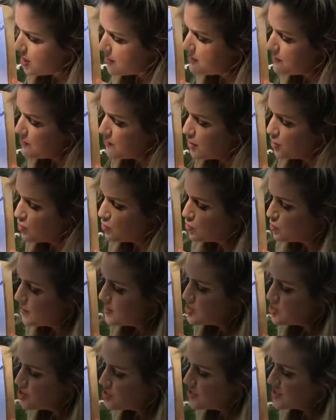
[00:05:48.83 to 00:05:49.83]
that your
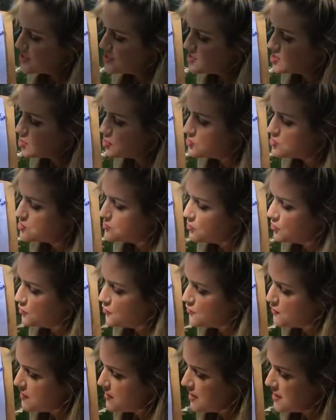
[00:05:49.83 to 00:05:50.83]
question is suitable
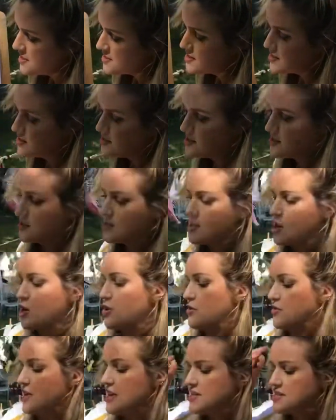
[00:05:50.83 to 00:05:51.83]
for this. So
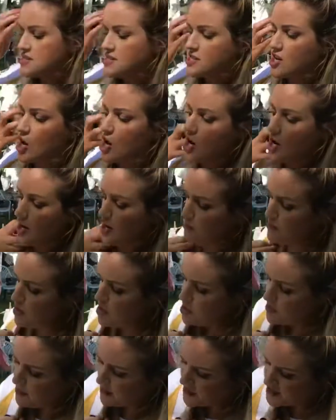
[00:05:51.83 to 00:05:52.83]
this time,
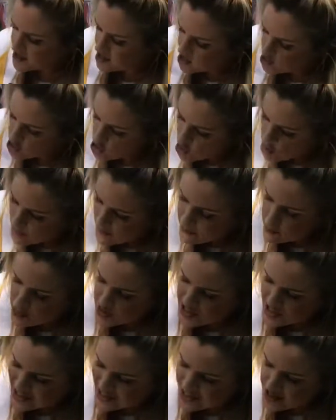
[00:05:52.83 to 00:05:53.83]
because I know I've got
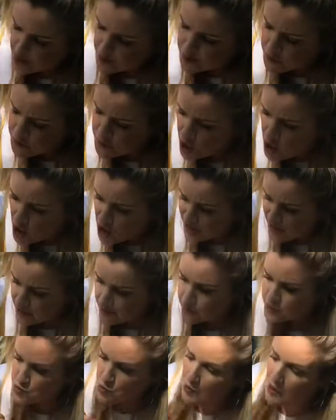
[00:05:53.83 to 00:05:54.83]
to get to
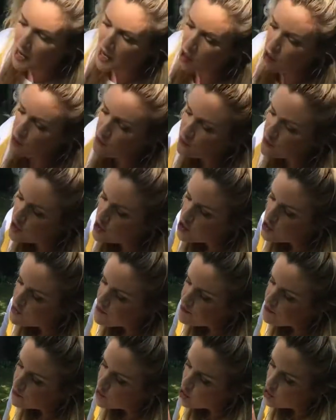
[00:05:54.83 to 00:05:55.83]
5:12,
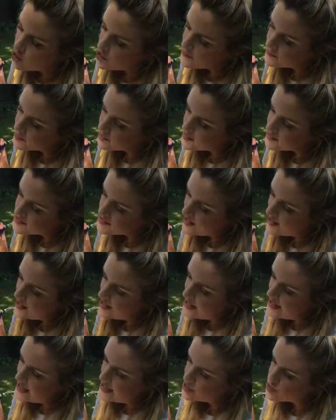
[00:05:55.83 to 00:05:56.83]
I'm going to
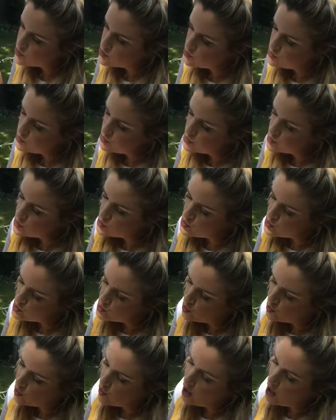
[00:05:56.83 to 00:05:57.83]
add
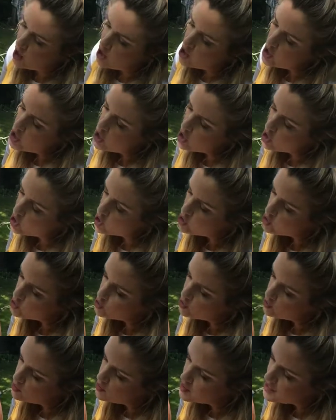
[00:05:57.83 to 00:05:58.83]
a
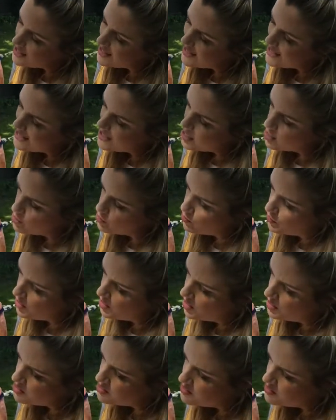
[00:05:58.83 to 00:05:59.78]
whole hour,